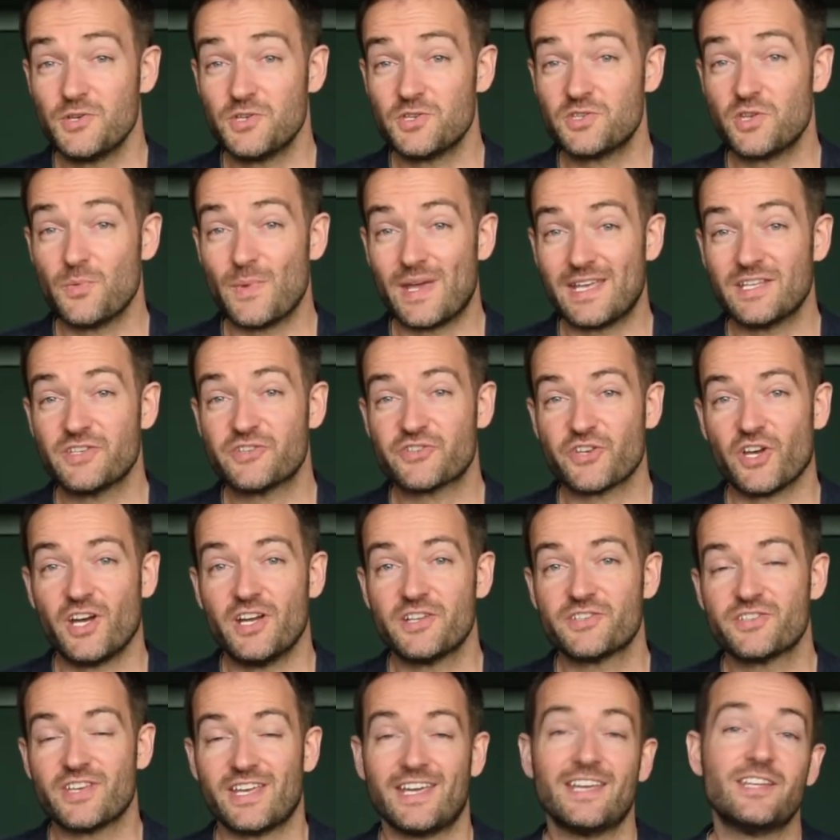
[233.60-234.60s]
are some
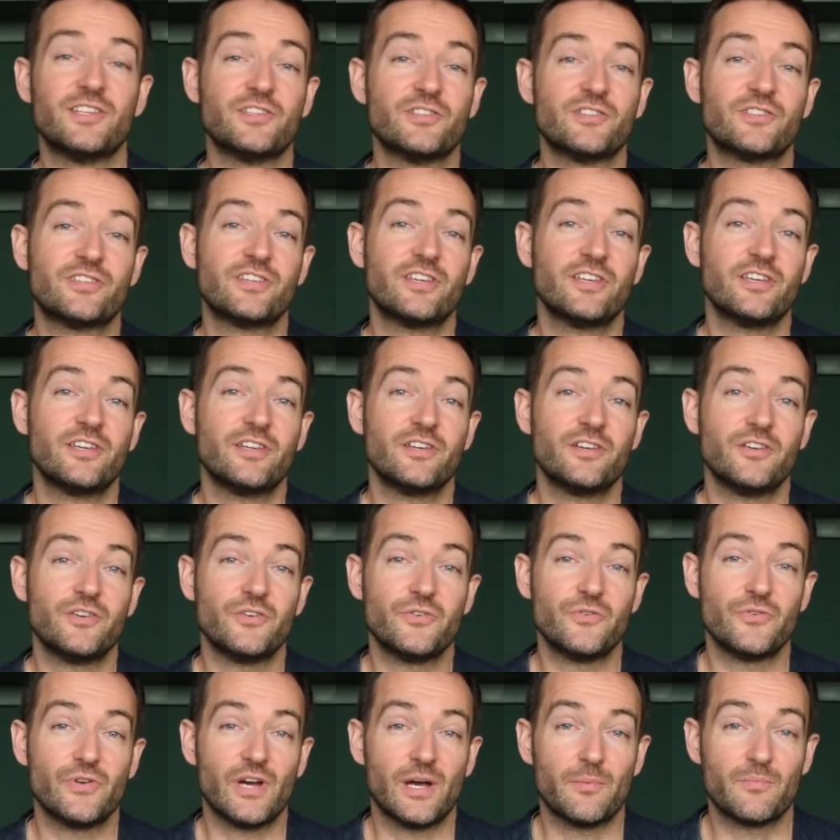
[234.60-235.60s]
insights
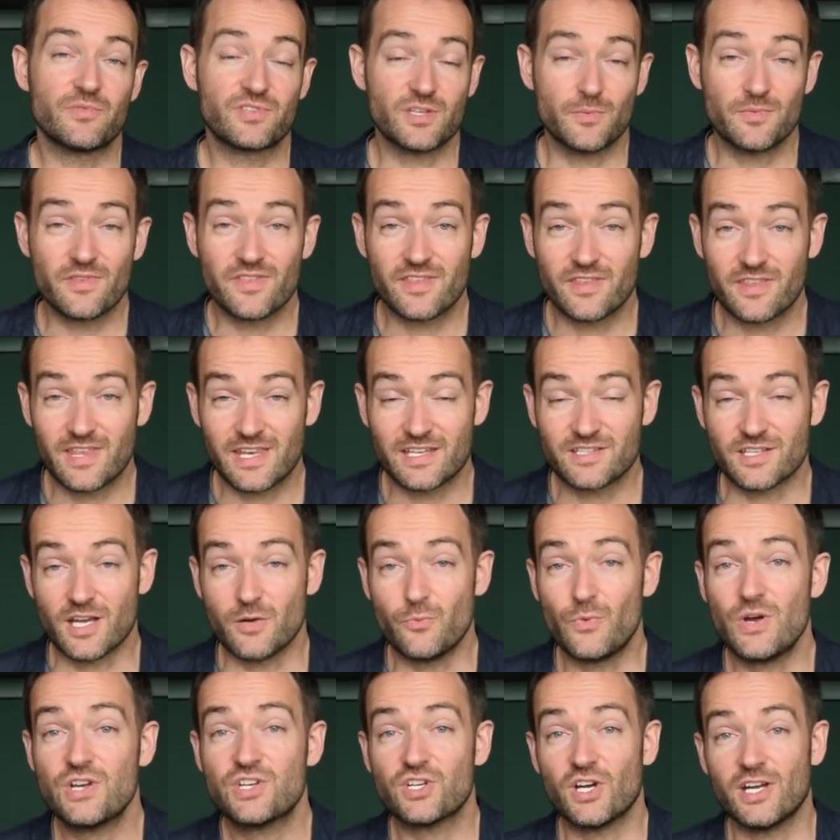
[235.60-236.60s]
into um, some of the things I
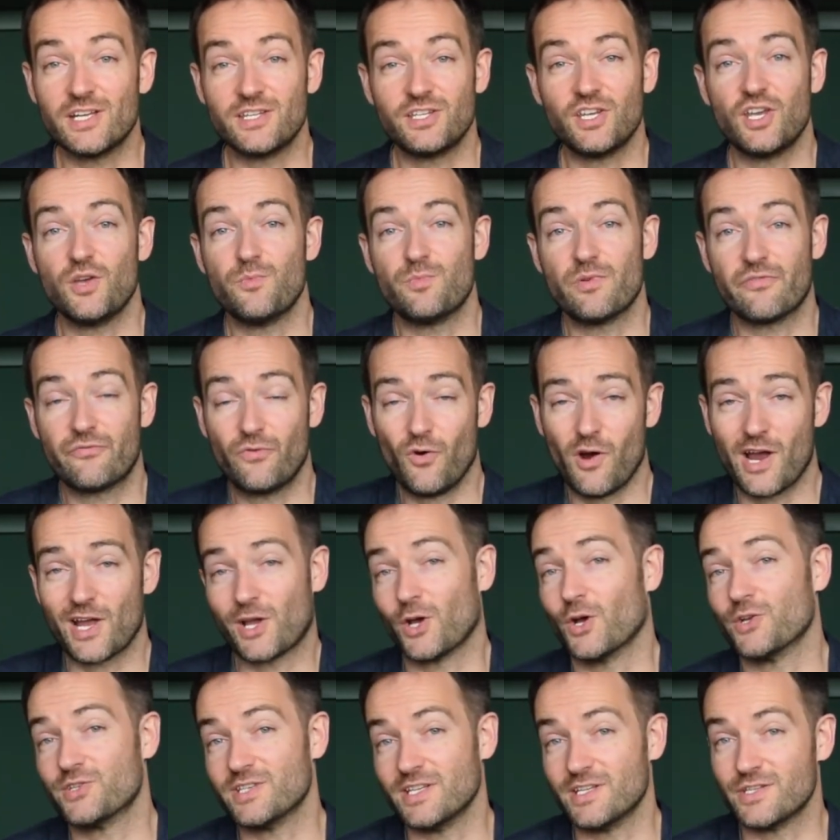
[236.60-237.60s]
wish I knew before I
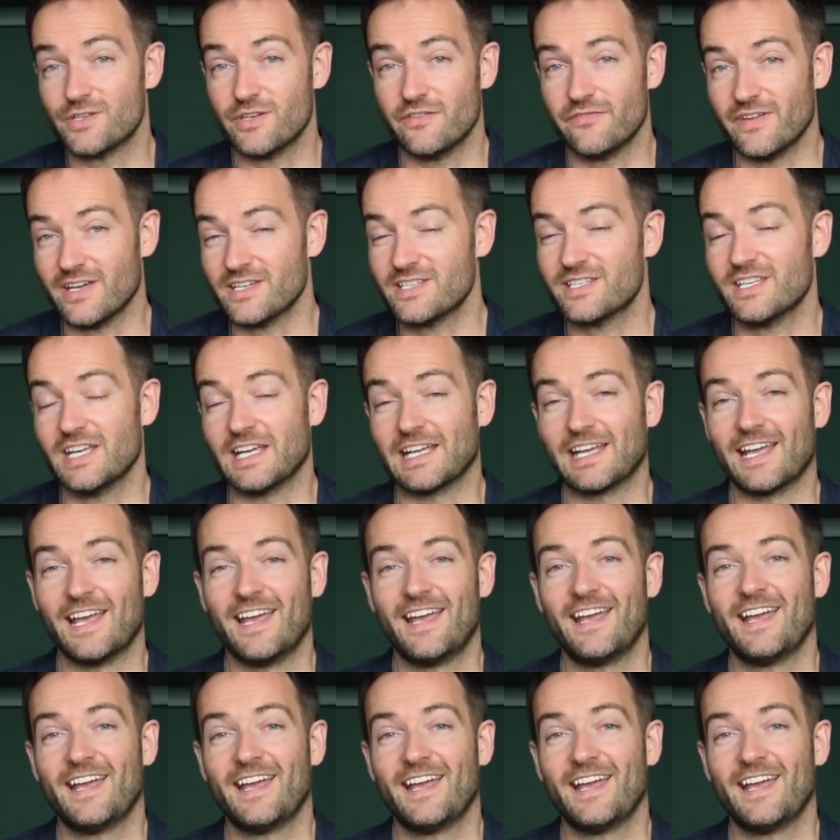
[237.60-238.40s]
got into investing